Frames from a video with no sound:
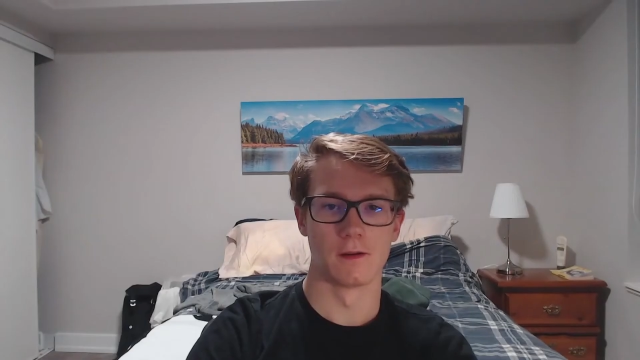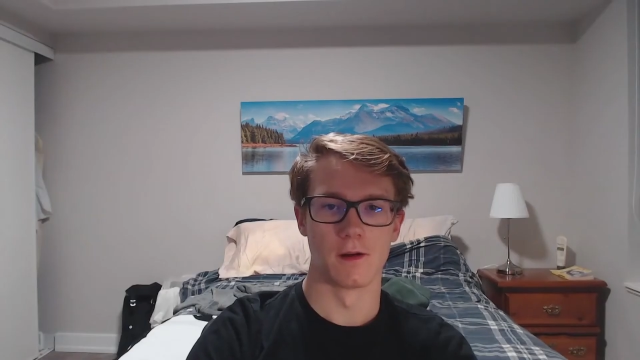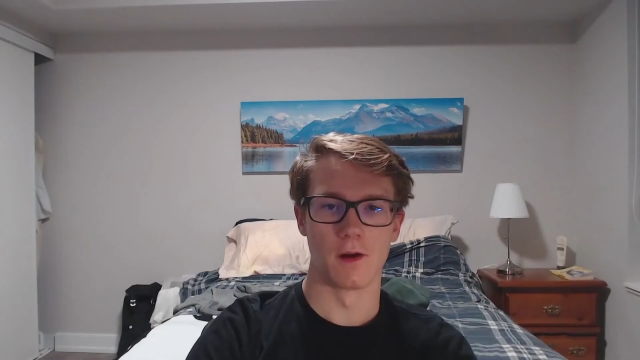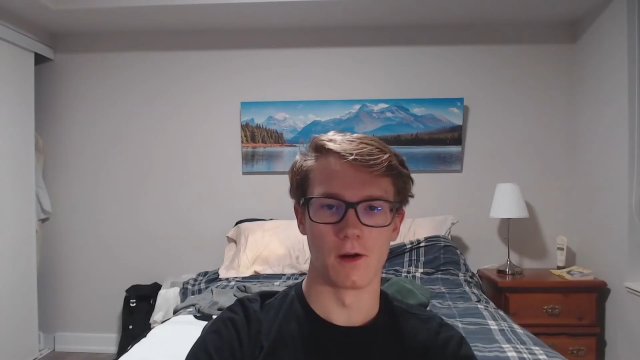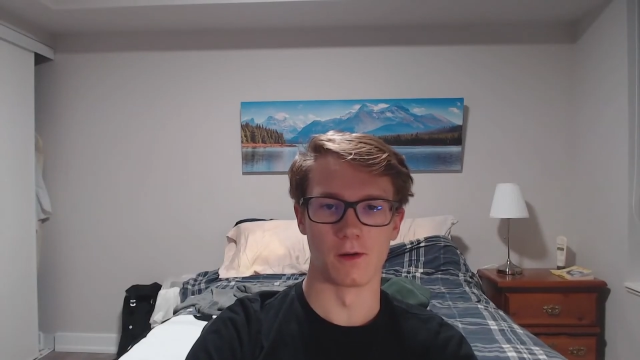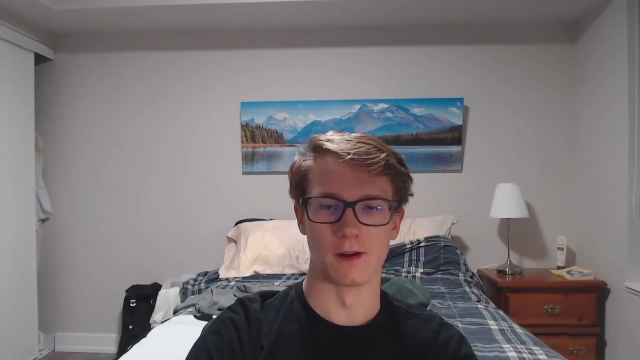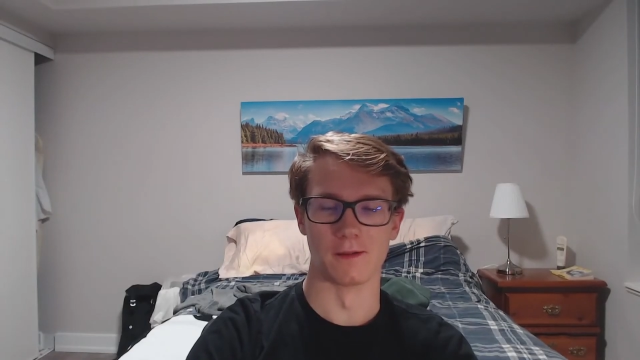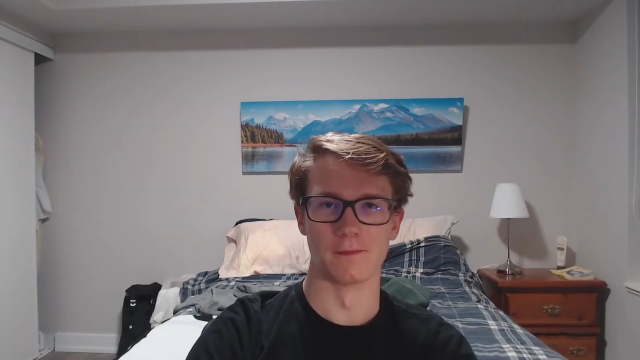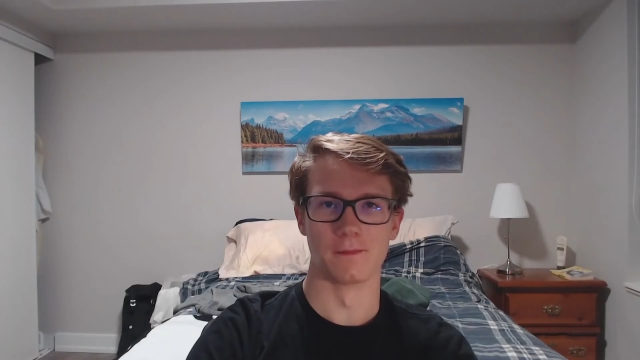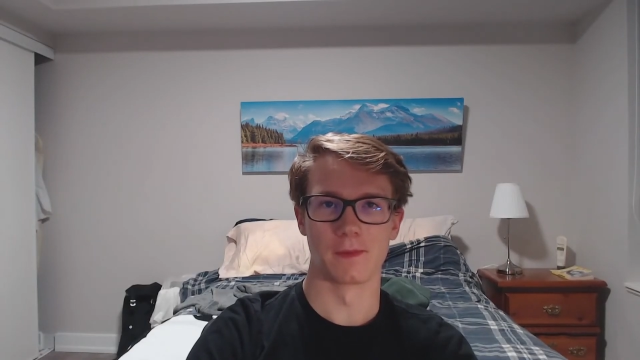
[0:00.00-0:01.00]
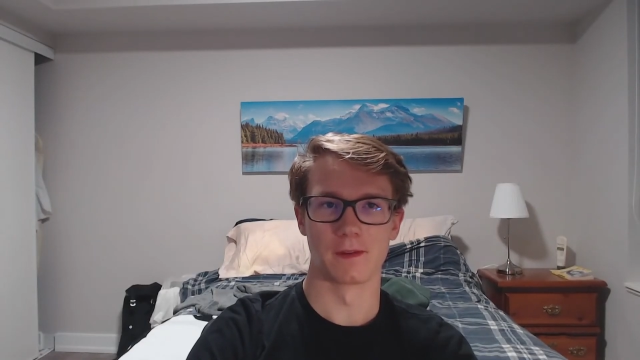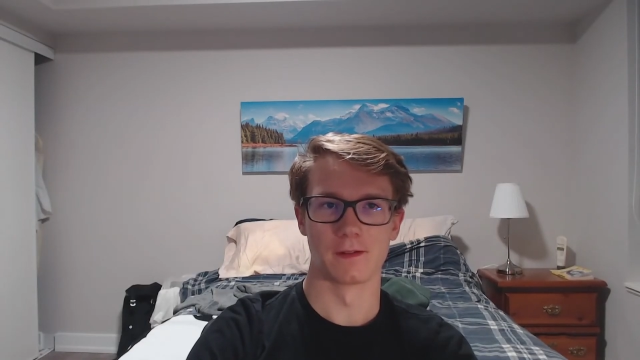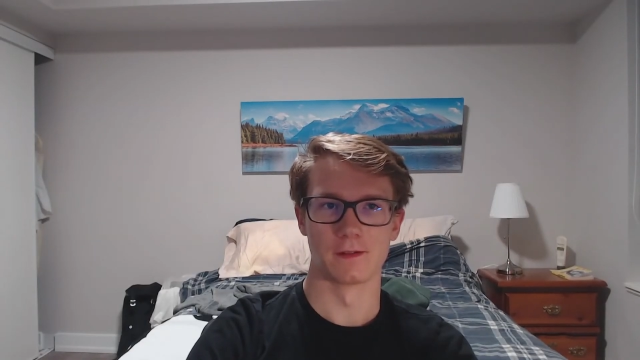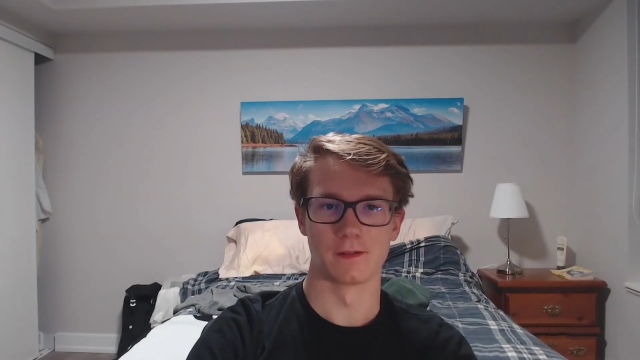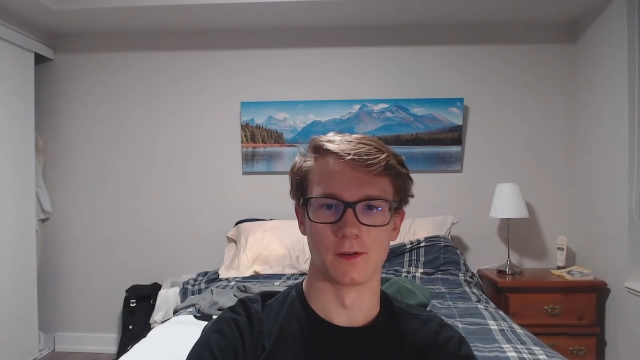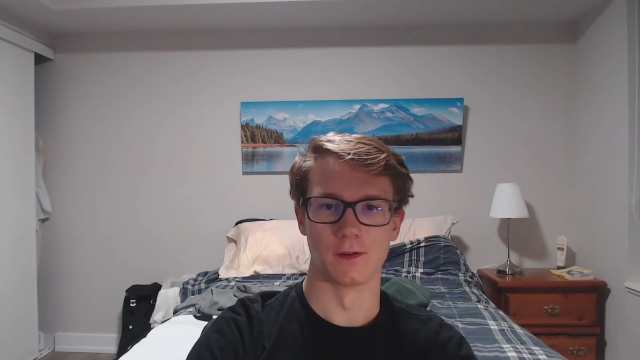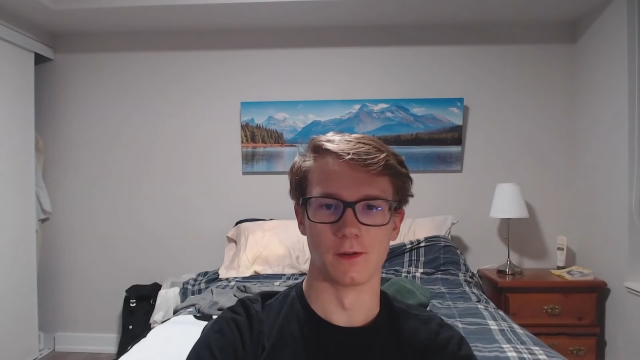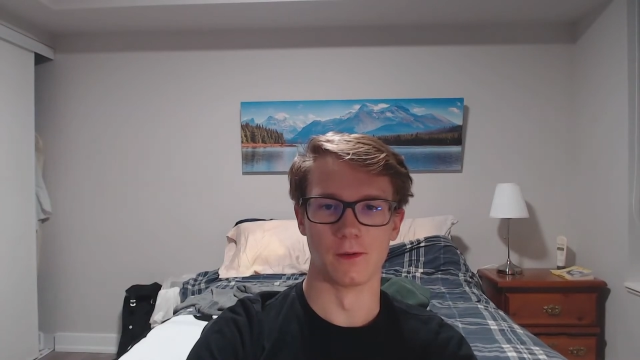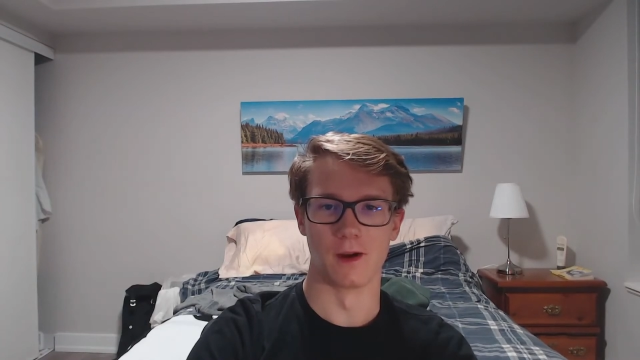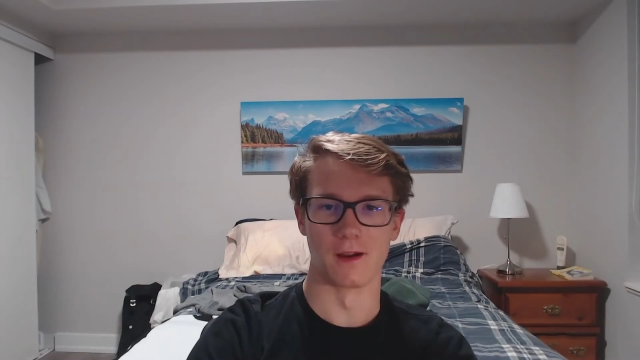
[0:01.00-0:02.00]
Alright,
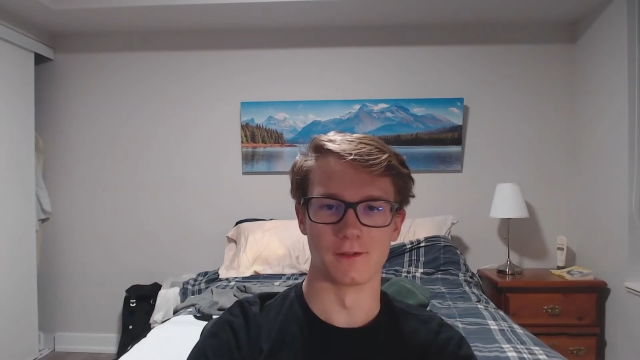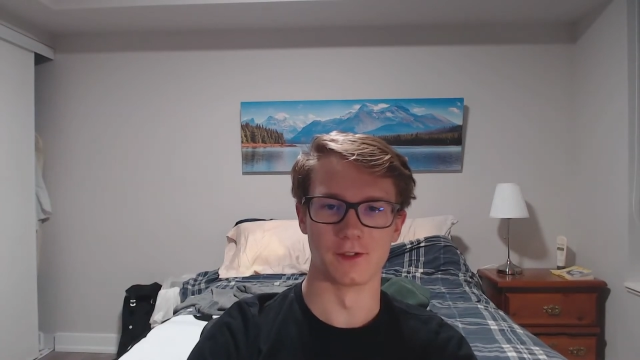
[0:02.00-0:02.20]
so I've